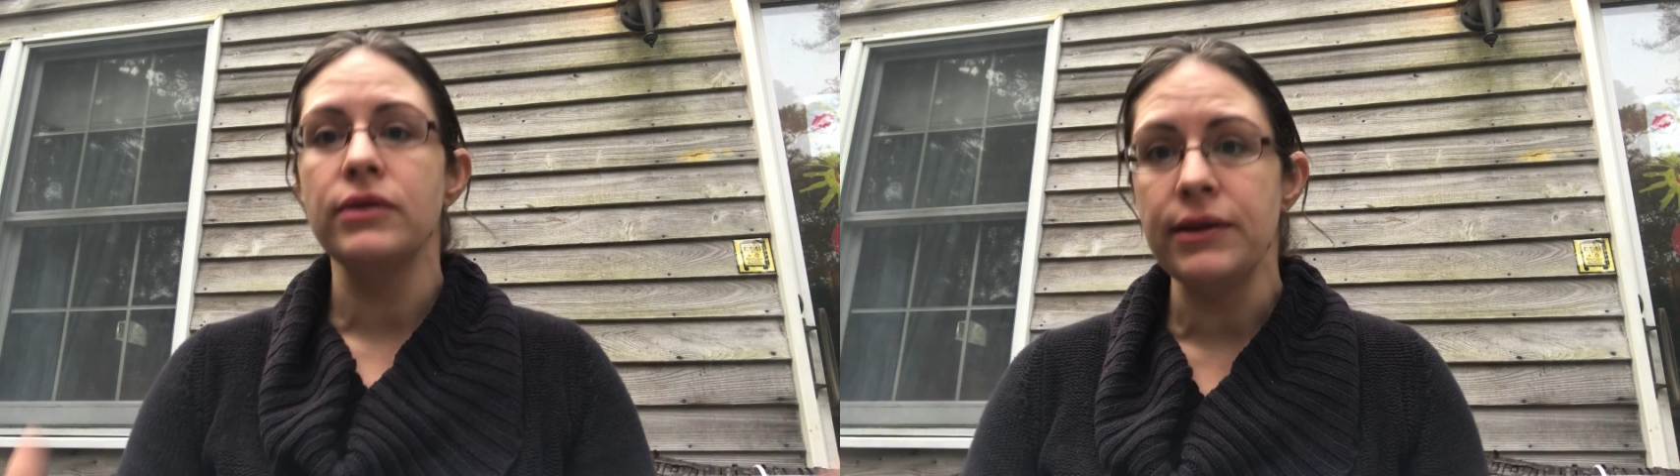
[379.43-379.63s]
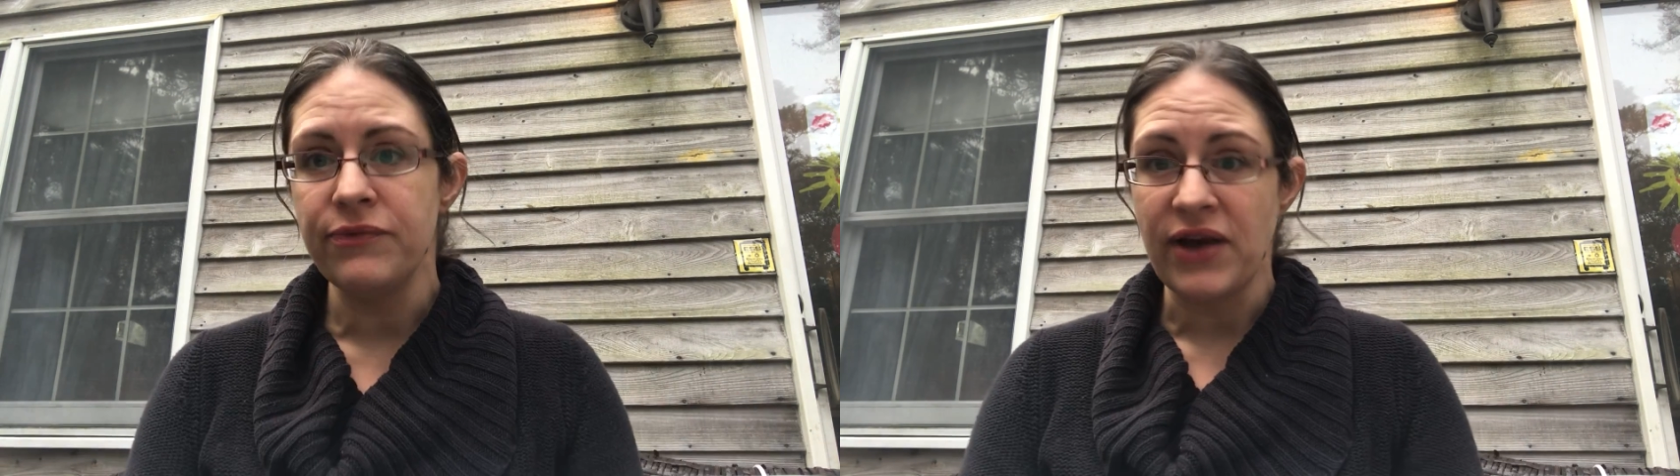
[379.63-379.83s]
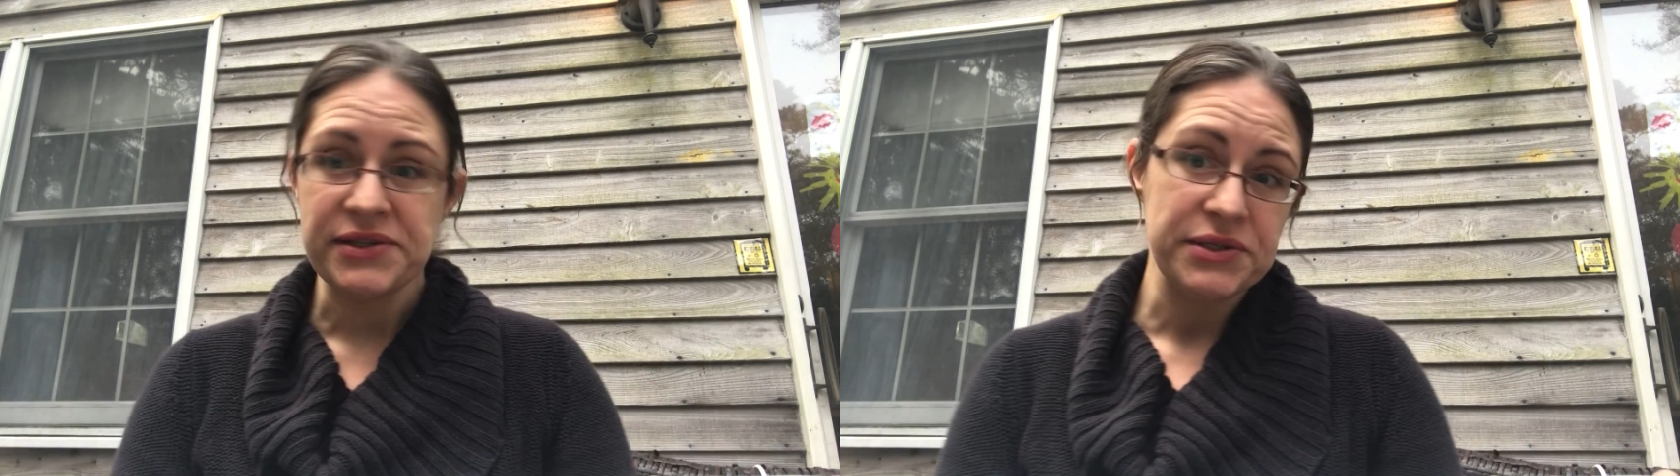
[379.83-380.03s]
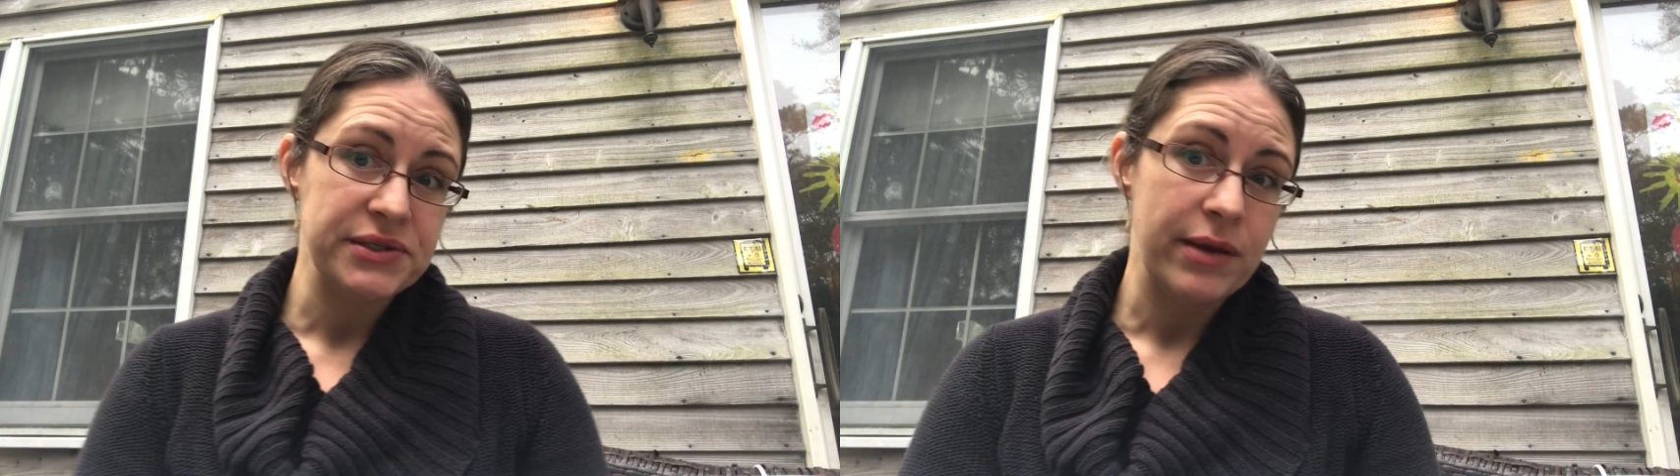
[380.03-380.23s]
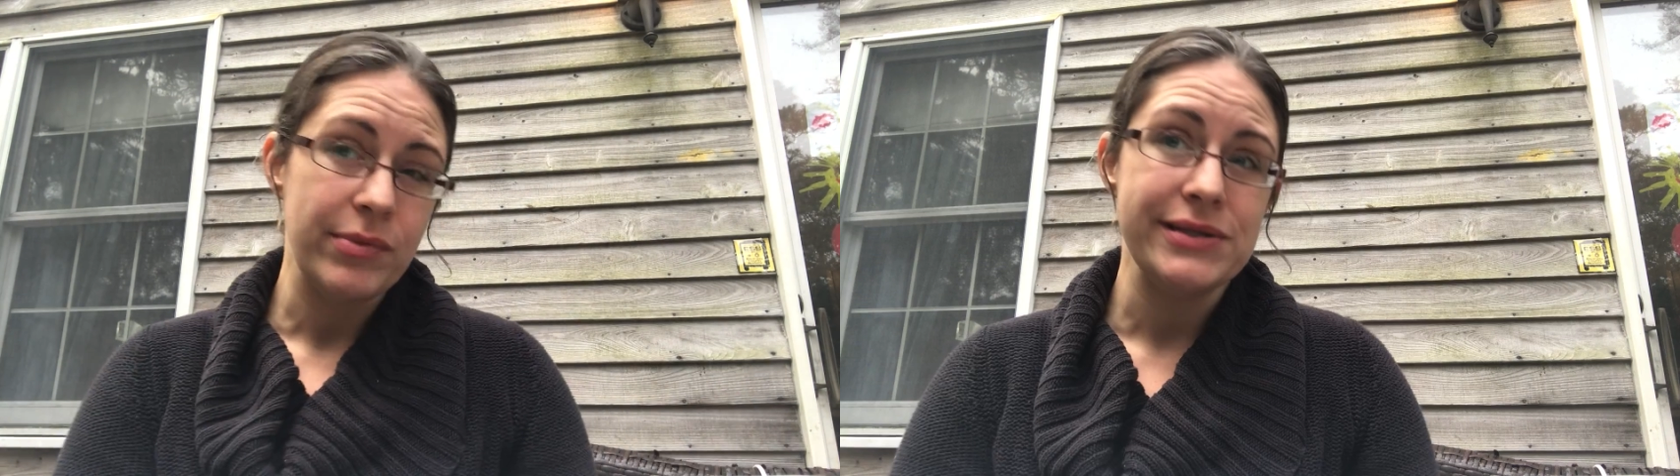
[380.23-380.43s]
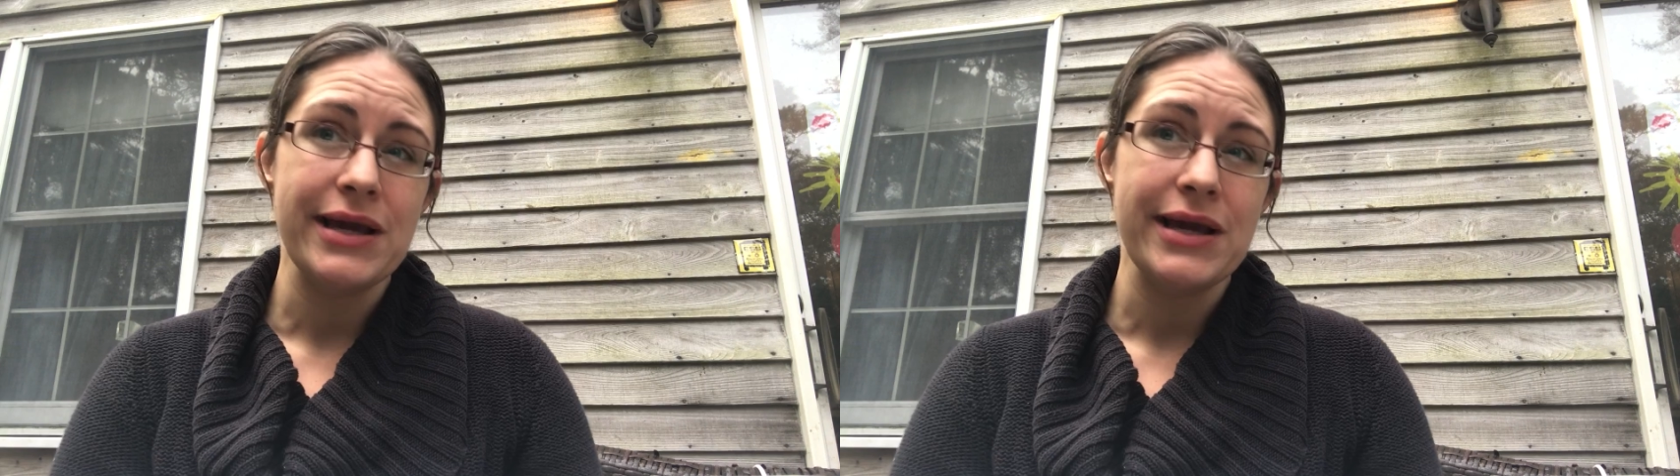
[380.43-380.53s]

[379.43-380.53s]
lymph vessels can be